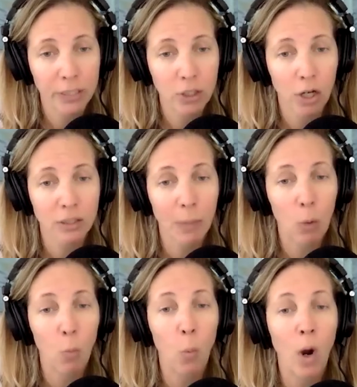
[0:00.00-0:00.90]
talks
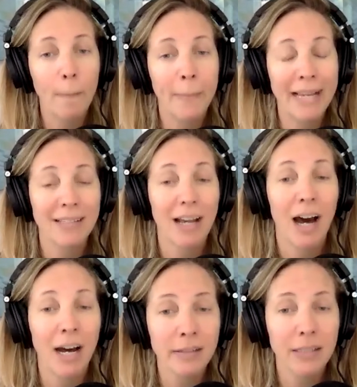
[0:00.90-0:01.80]
about what makes
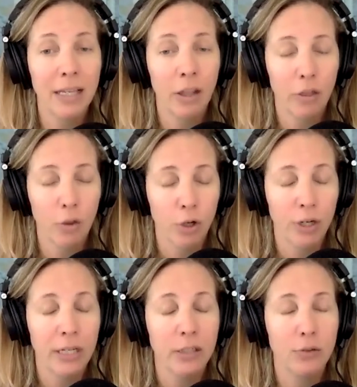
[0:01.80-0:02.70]
us an
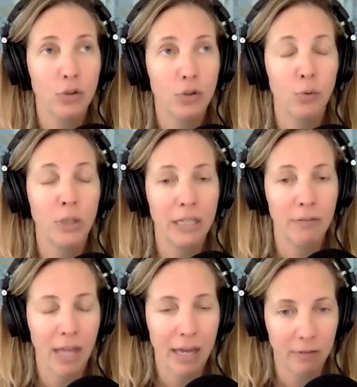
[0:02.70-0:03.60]
authority to
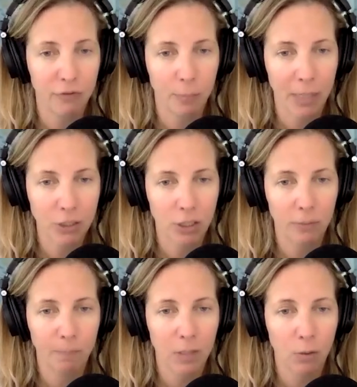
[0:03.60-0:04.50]
give that information.
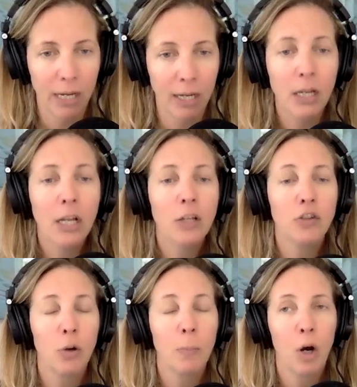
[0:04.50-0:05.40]
Okay.
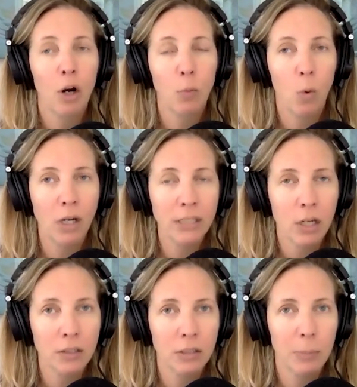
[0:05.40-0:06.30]
So part 1
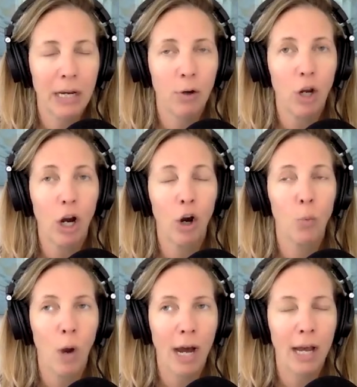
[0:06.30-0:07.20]
talks about our
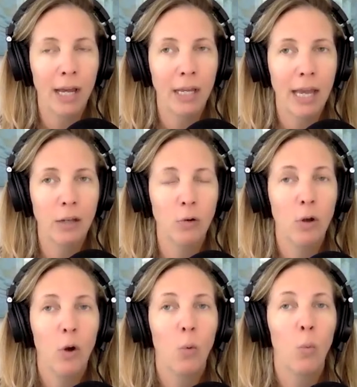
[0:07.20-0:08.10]
why and
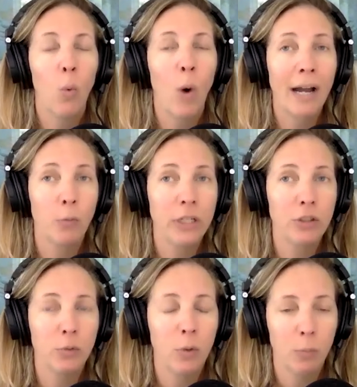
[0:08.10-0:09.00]
why we
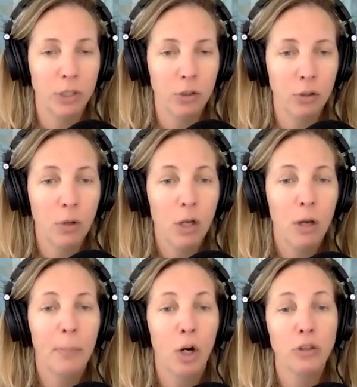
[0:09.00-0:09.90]
do what we do.
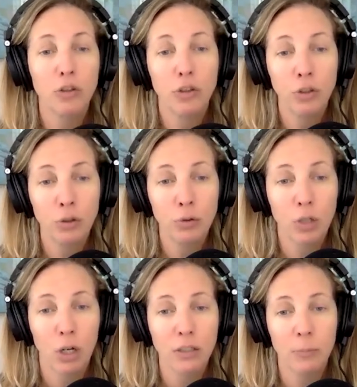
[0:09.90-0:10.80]
Part 2
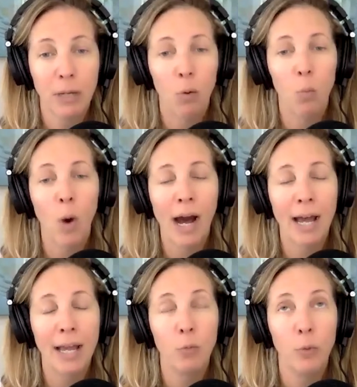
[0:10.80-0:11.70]
talks about
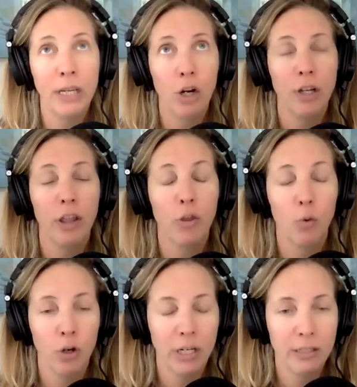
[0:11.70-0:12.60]
why we are an
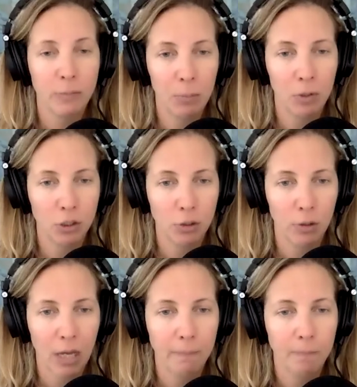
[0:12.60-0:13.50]
authority to be able to do
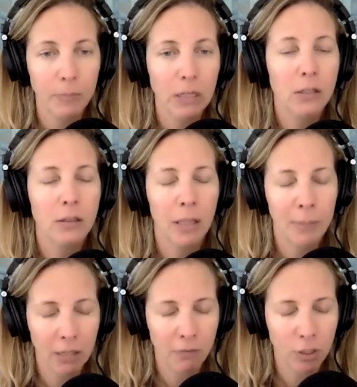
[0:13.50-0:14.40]
that. Let
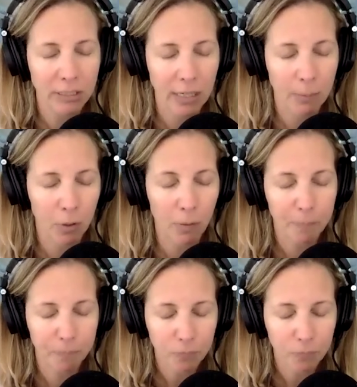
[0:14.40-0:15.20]
me give you an example.